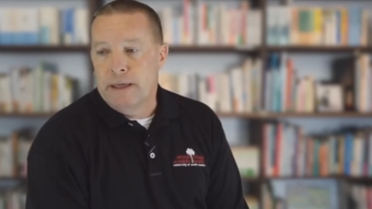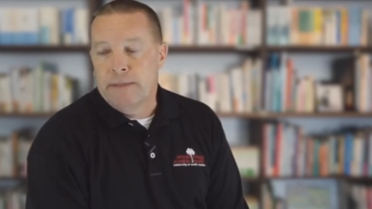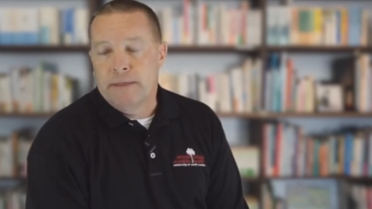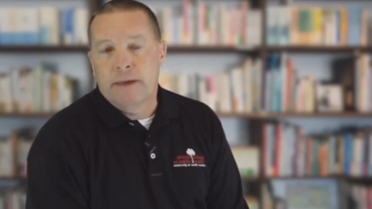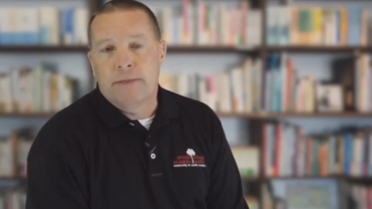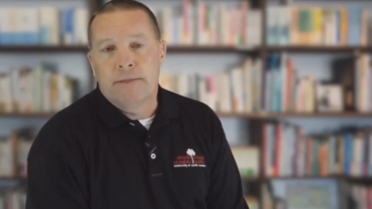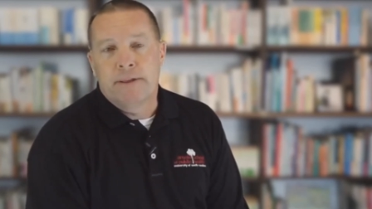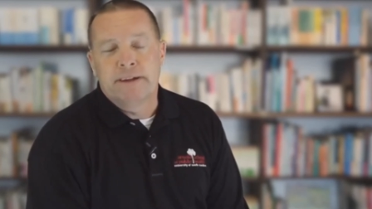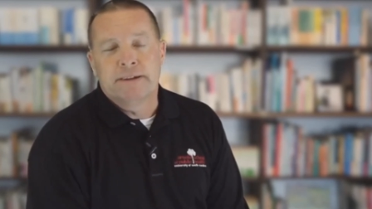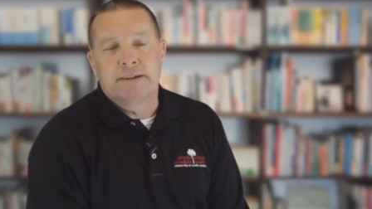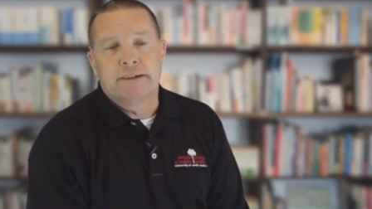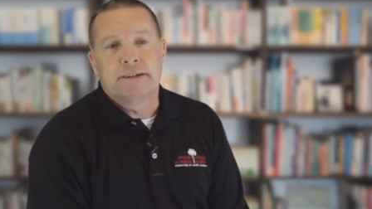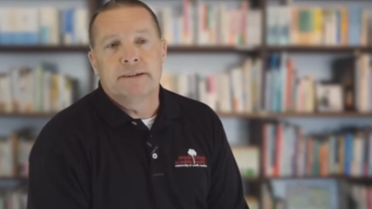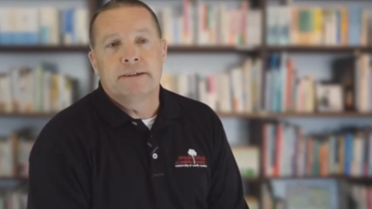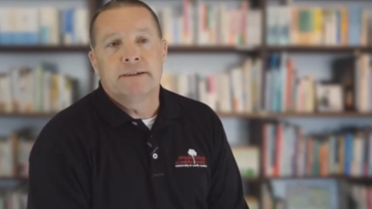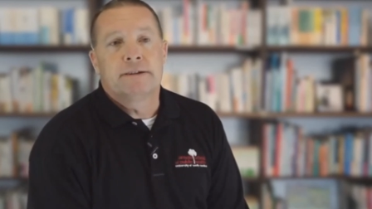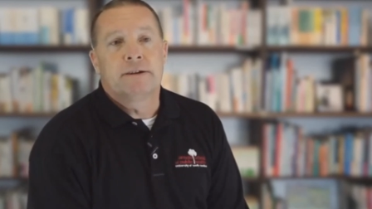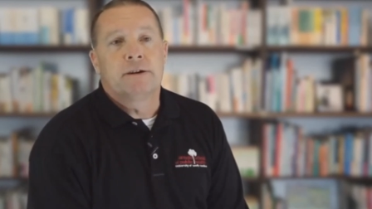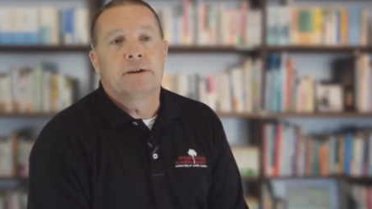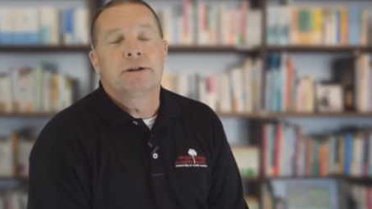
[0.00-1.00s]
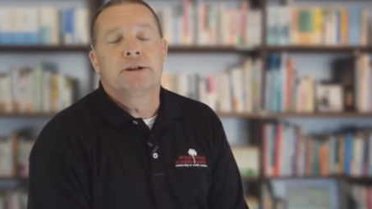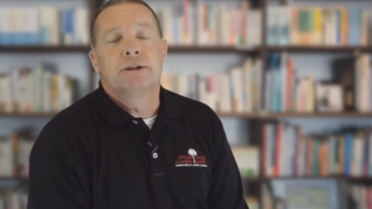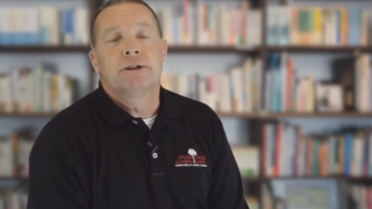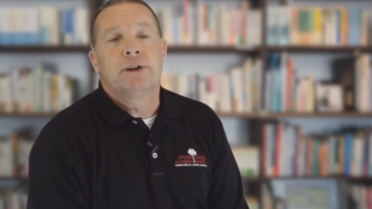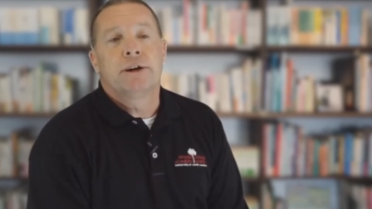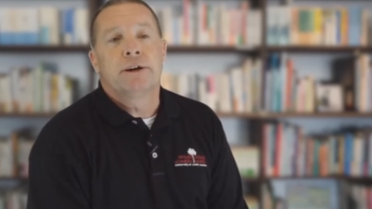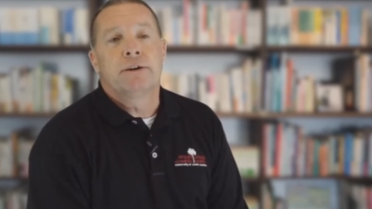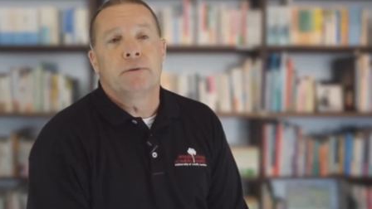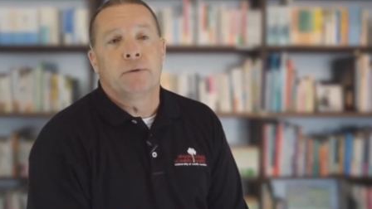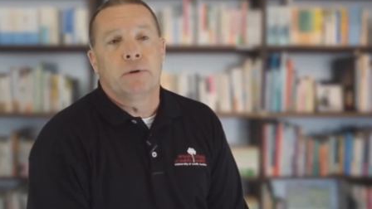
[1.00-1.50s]
that the Assistant Surgeon
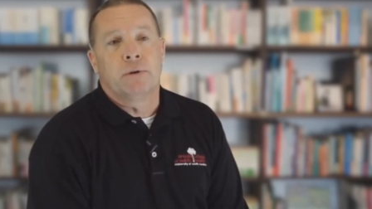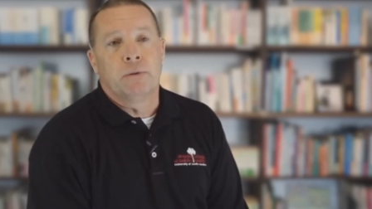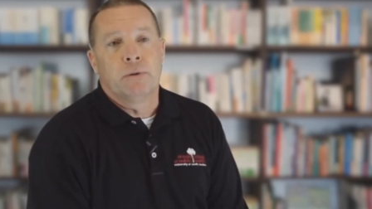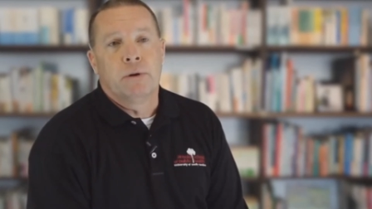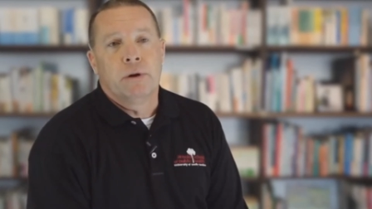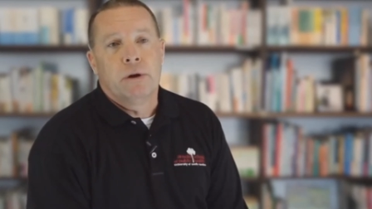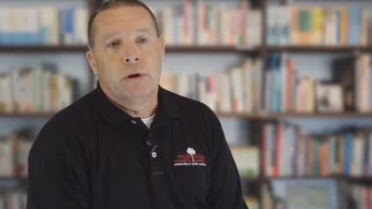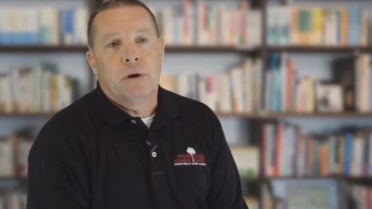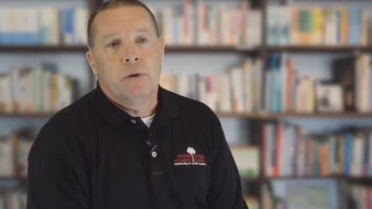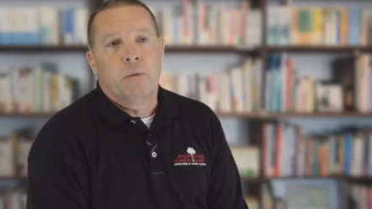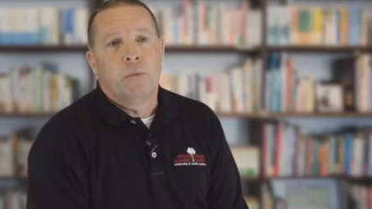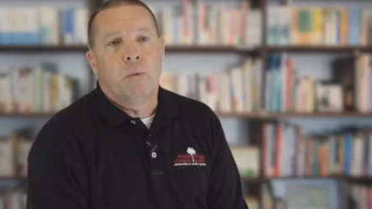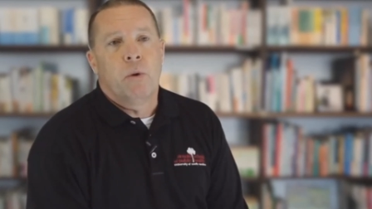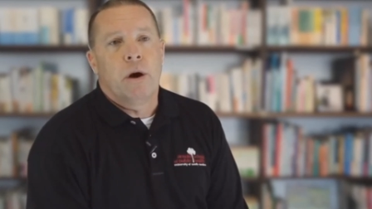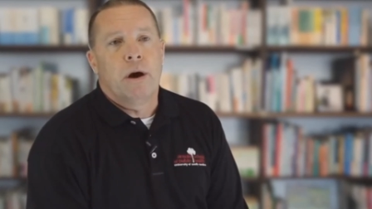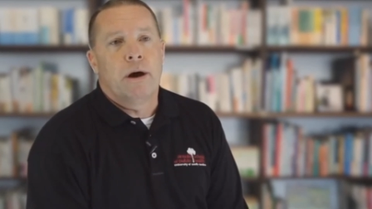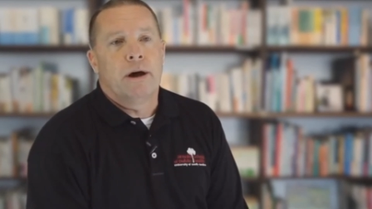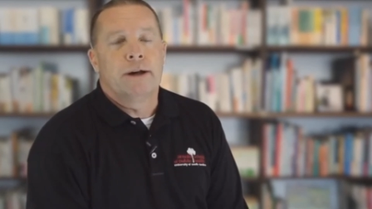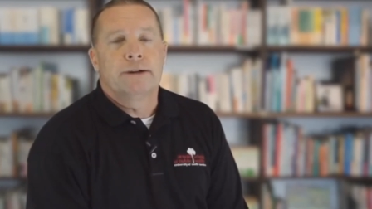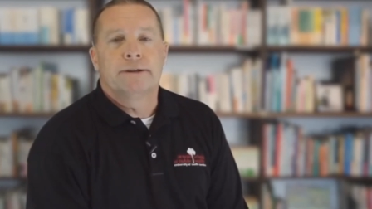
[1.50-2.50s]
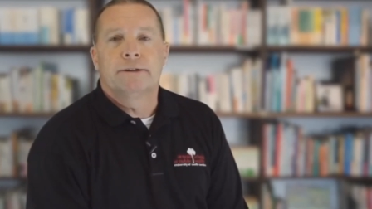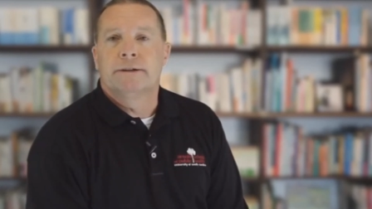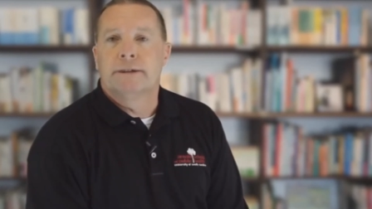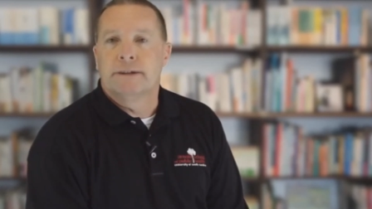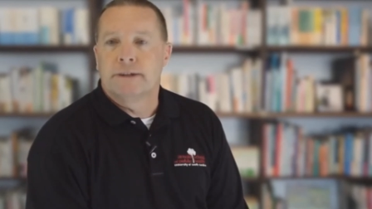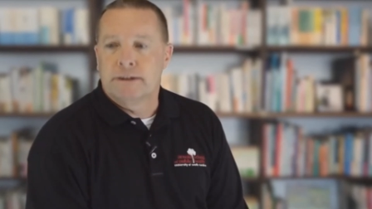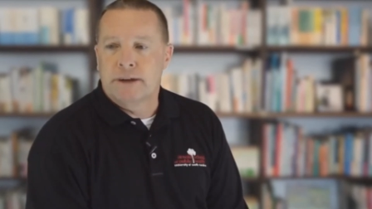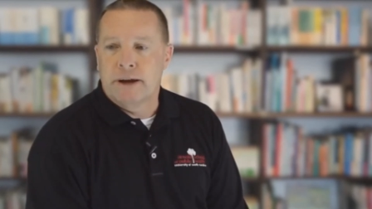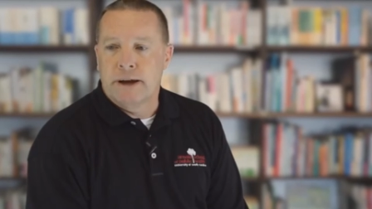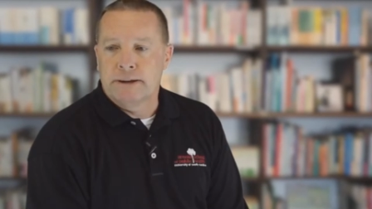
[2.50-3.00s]
General was
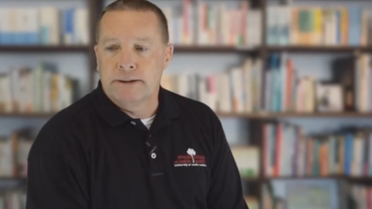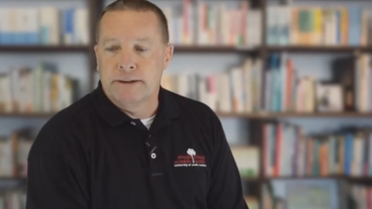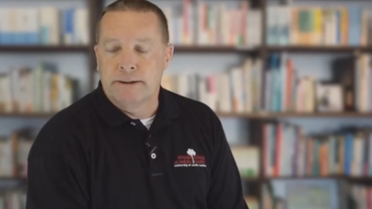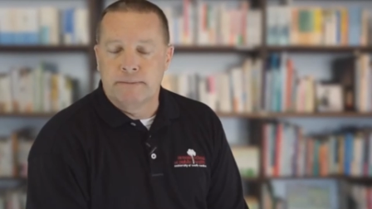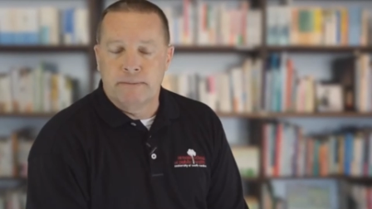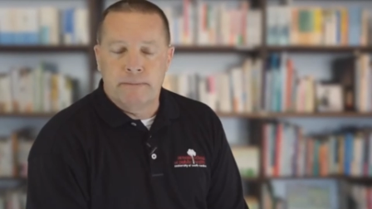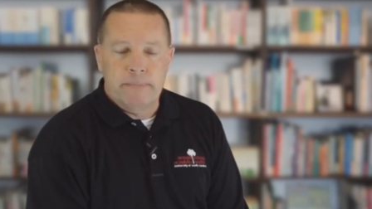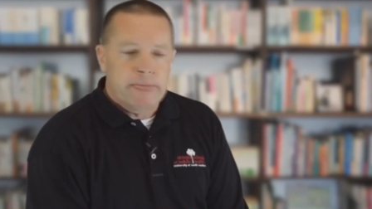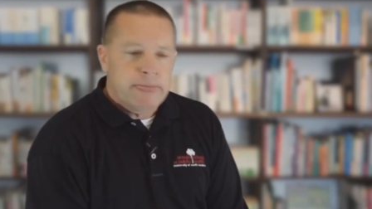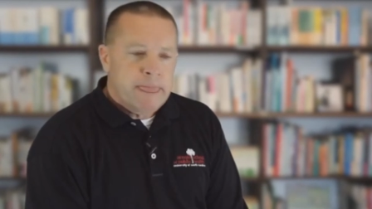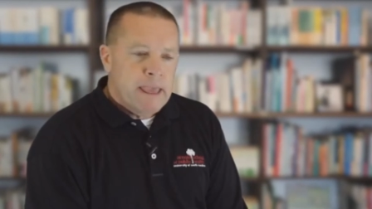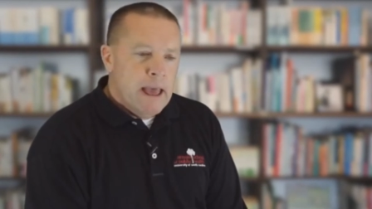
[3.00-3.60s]
discussing.